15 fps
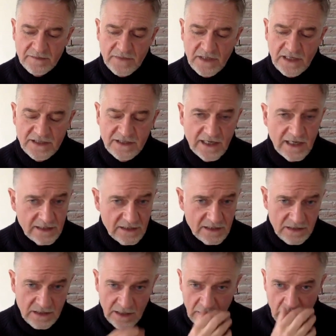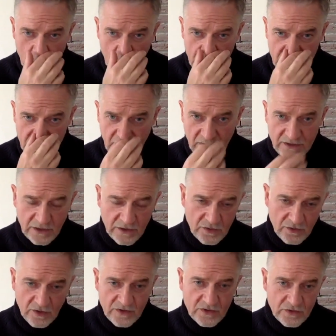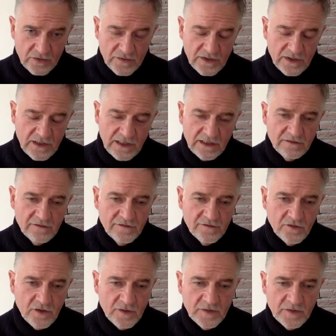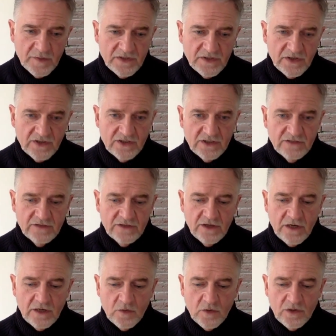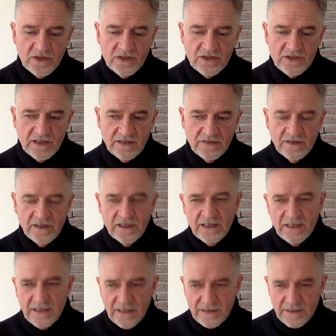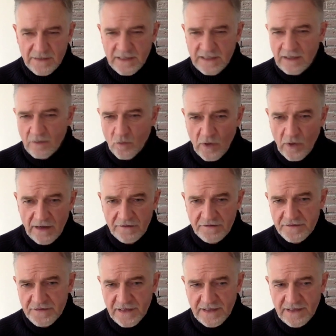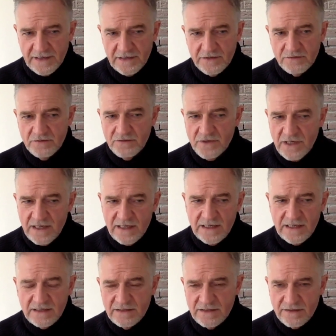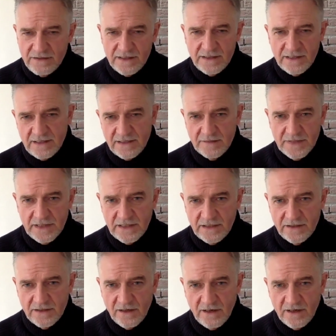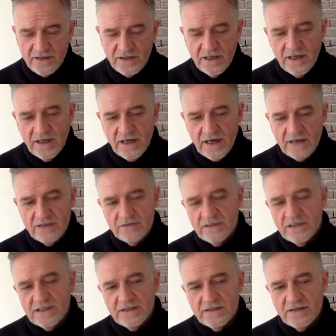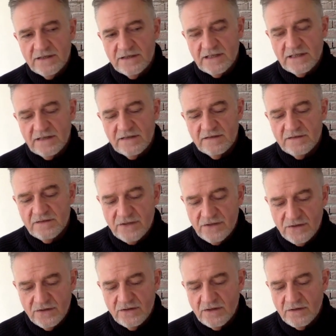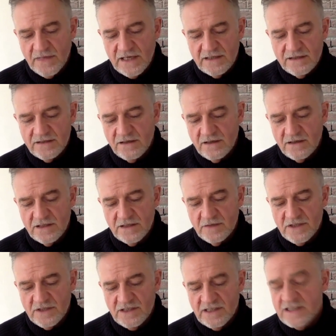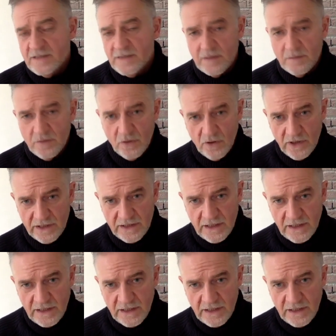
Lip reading: agendas which start to cross over and inform the production of the artwork itself. And to me, that way of thinking is really intrinsic to being an artist, and it's really intrinsic tool or methodology which needs to be employed,